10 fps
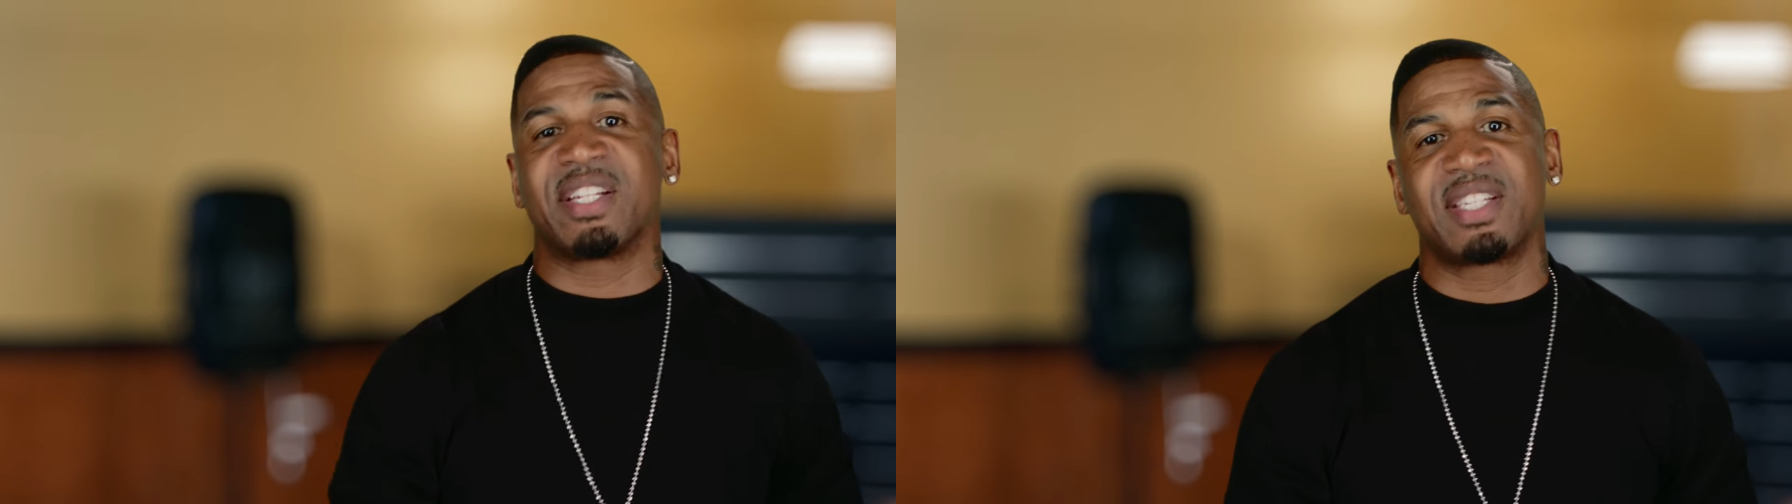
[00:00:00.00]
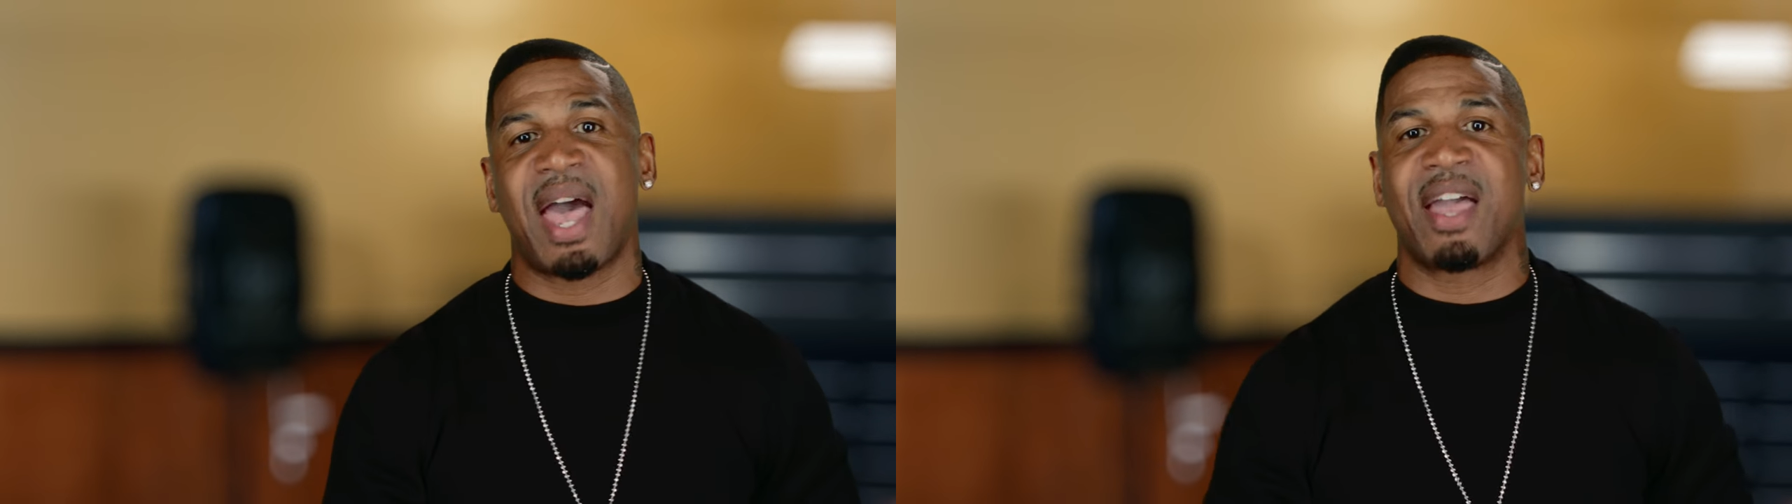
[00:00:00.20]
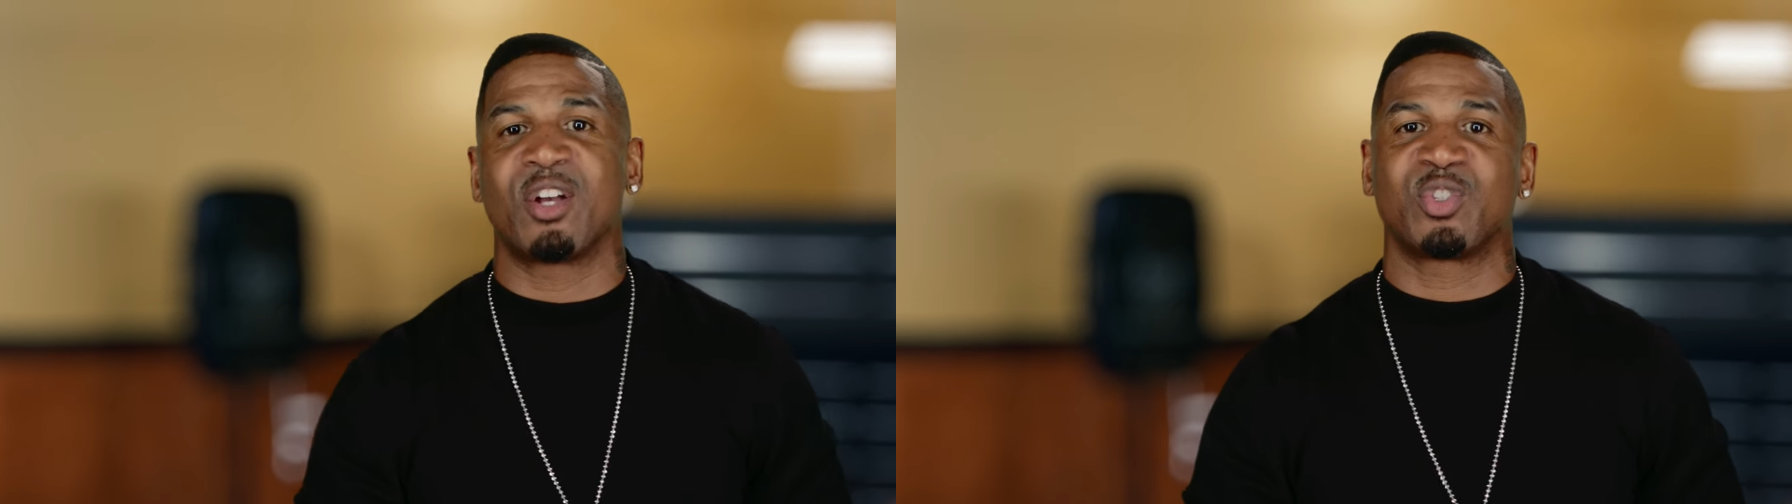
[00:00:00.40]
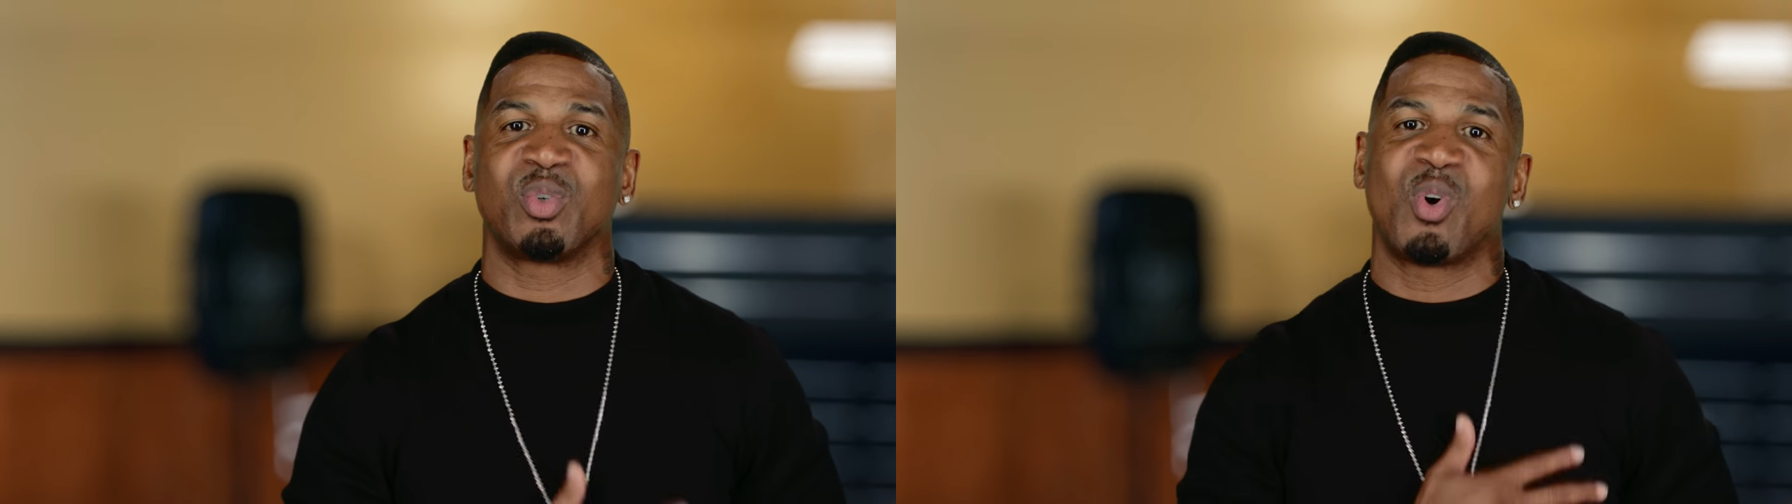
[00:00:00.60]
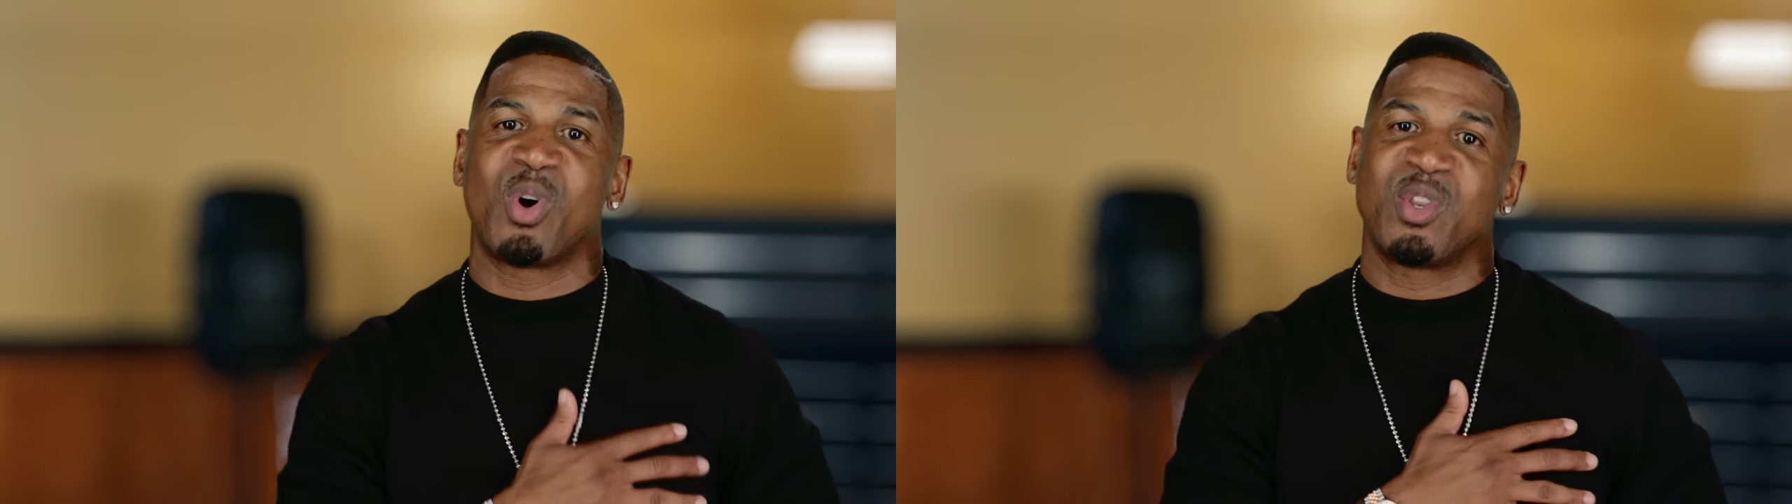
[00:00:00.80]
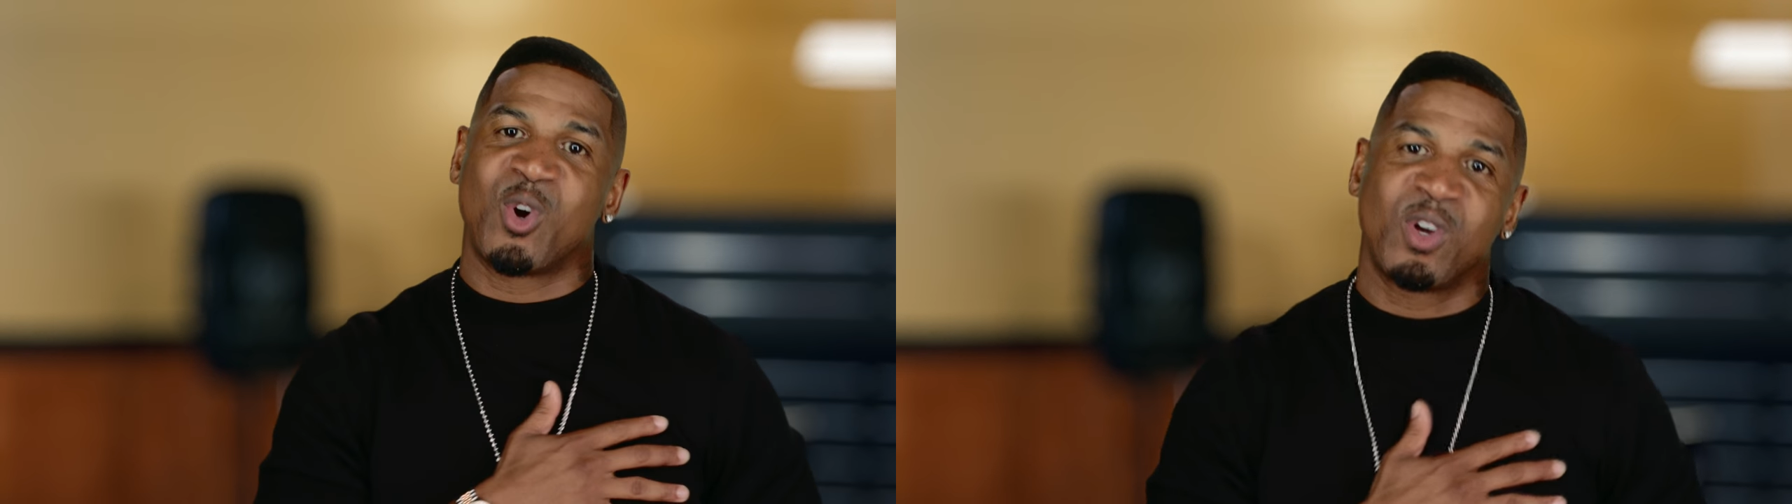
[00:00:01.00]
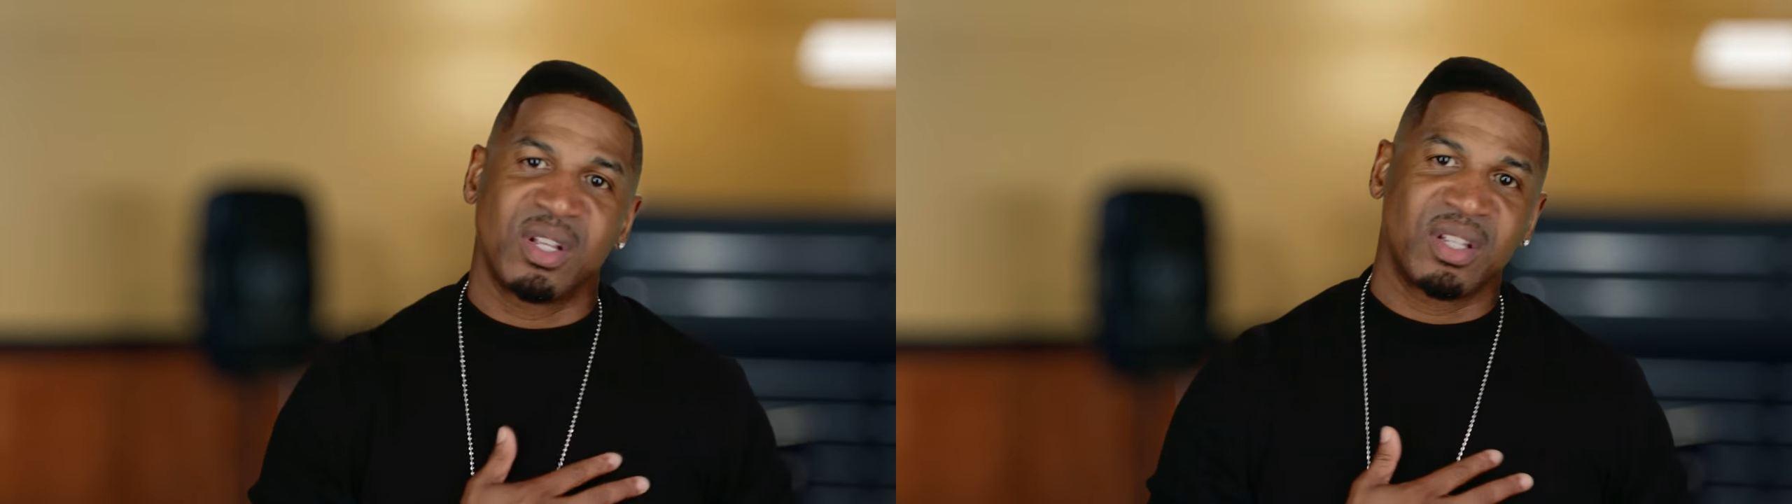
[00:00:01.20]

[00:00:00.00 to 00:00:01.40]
a side hustle going on.